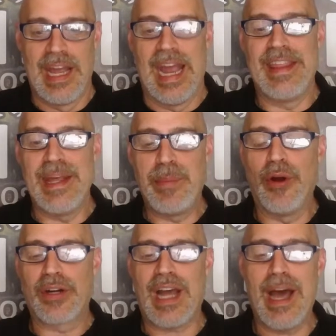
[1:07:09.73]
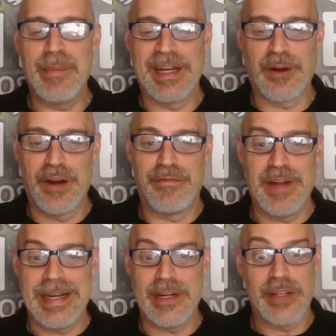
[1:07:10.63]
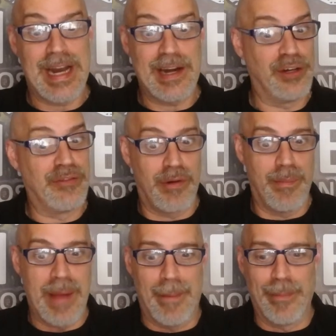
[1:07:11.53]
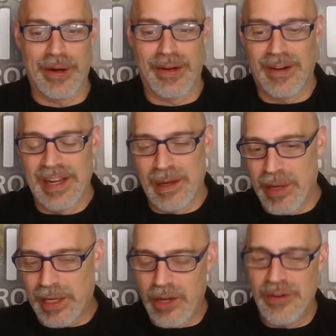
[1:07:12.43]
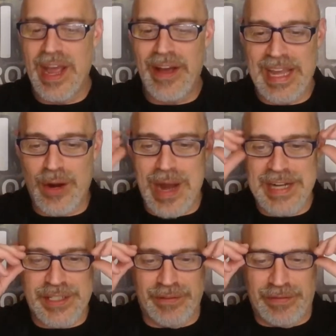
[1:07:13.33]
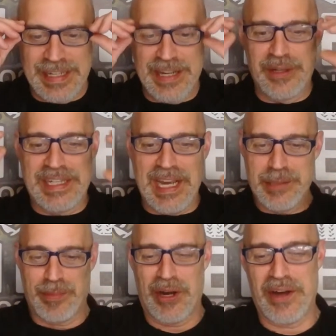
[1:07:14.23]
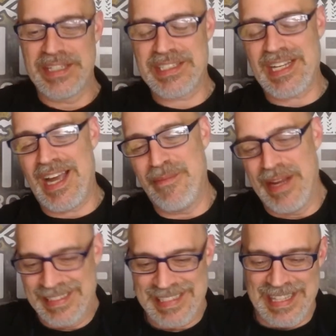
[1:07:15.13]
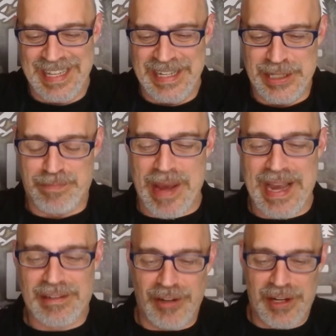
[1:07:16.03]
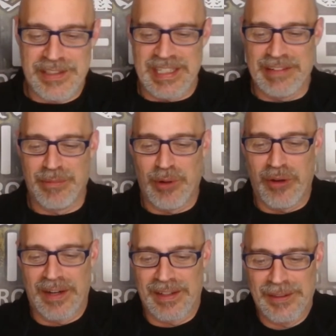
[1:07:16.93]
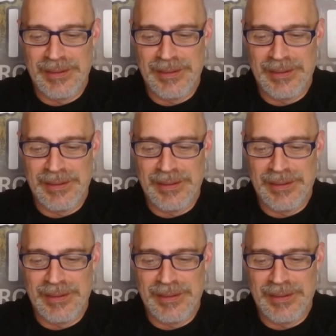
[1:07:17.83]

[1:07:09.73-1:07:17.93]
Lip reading: and then people are commenting on a video that I don't even remember, and I'm like, oh, now I got to watch the video to catch up on all these comments, and then it just backlogs it even more.